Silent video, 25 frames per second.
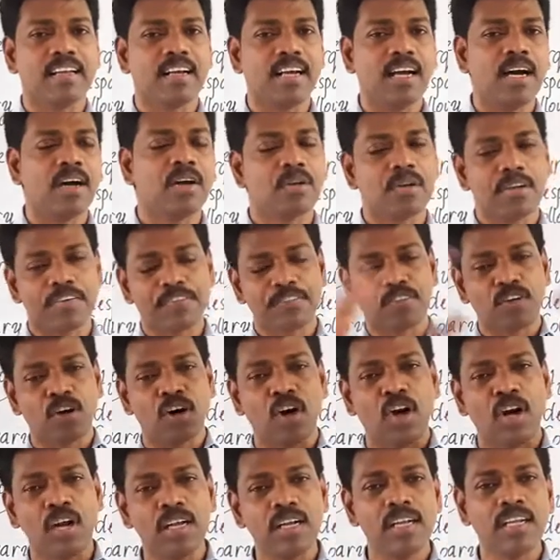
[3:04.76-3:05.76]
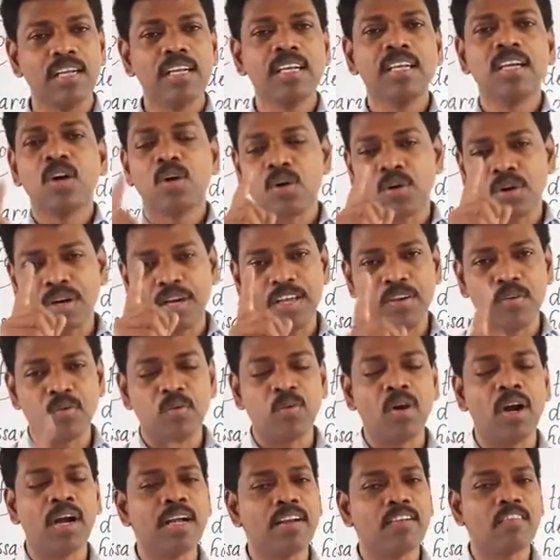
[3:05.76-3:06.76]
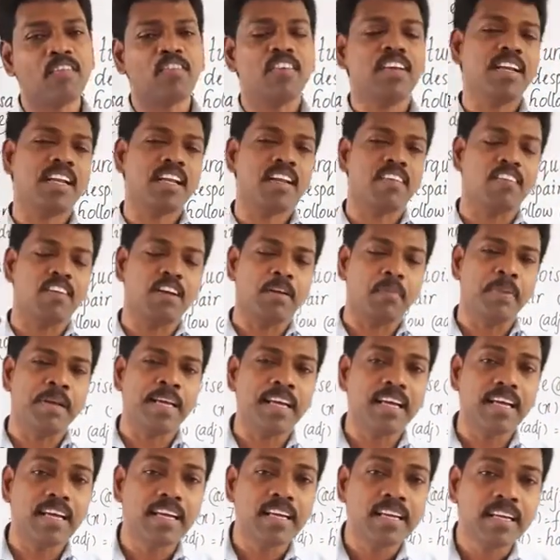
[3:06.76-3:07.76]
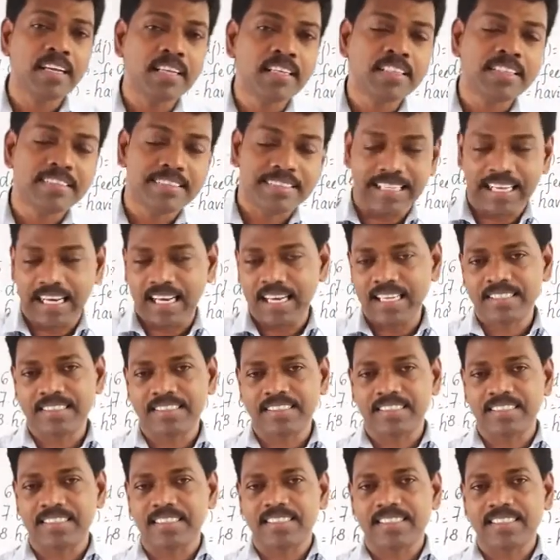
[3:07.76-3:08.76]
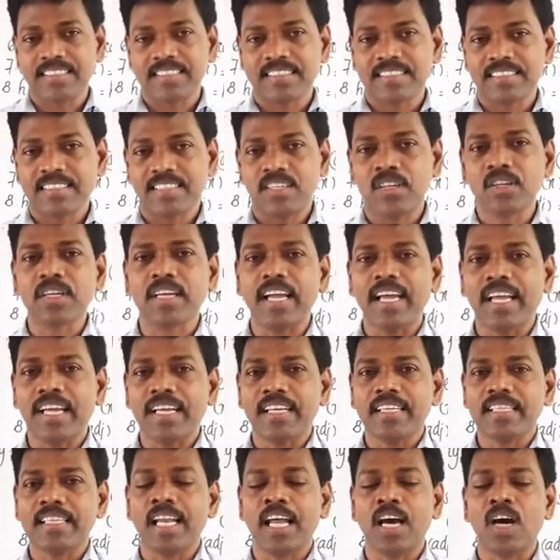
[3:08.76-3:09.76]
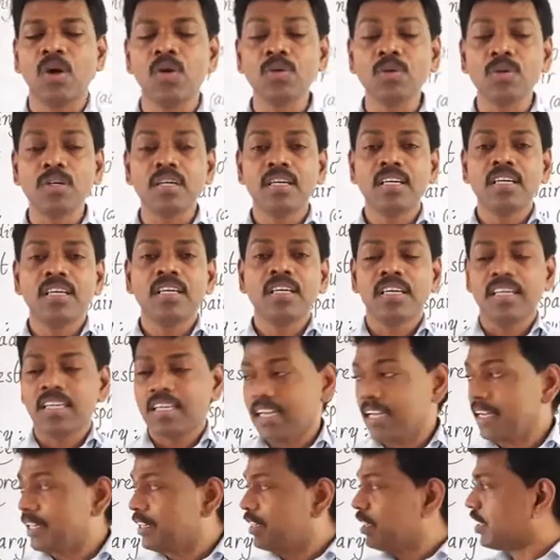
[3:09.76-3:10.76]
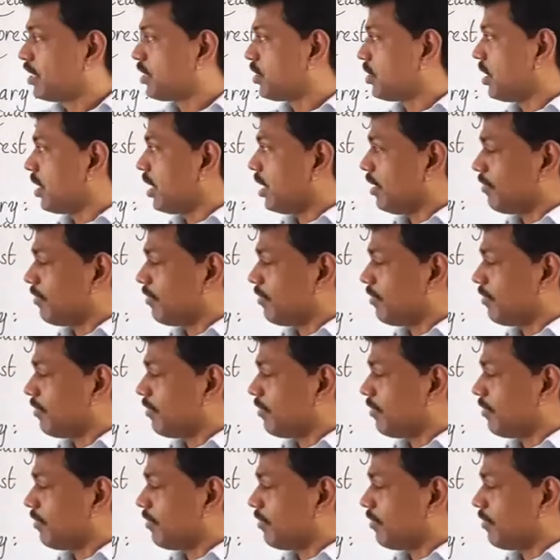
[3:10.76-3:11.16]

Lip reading: Out of all, only one winner will be selected. Okay, now in the